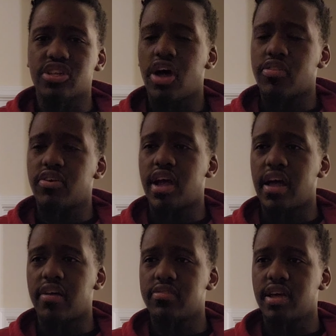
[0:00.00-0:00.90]

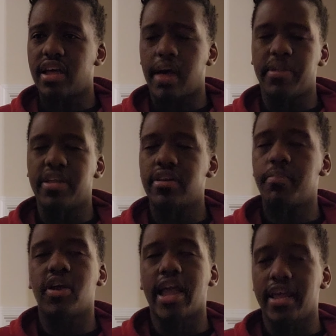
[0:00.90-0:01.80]
Slotherhouse. I mean,
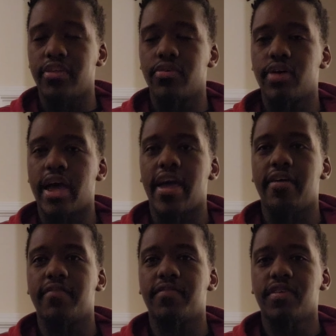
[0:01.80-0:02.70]
number eight, you
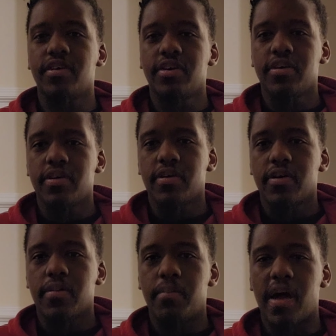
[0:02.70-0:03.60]
have
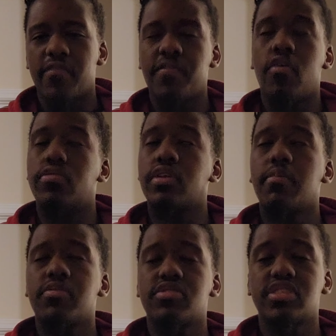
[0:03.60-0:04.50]
My Fault.
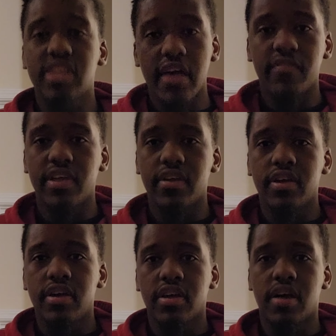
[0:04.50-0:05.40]
Number
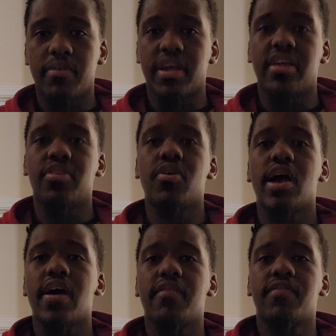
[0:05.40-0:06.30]
seven coming in, you
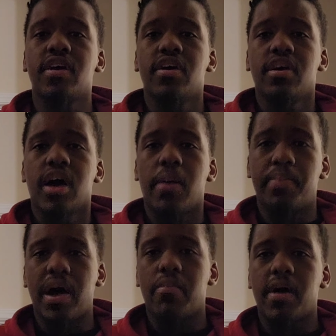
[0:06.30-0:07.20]
have
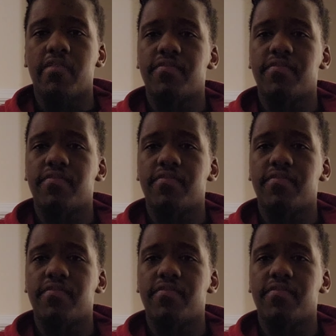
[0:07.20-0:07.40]
About My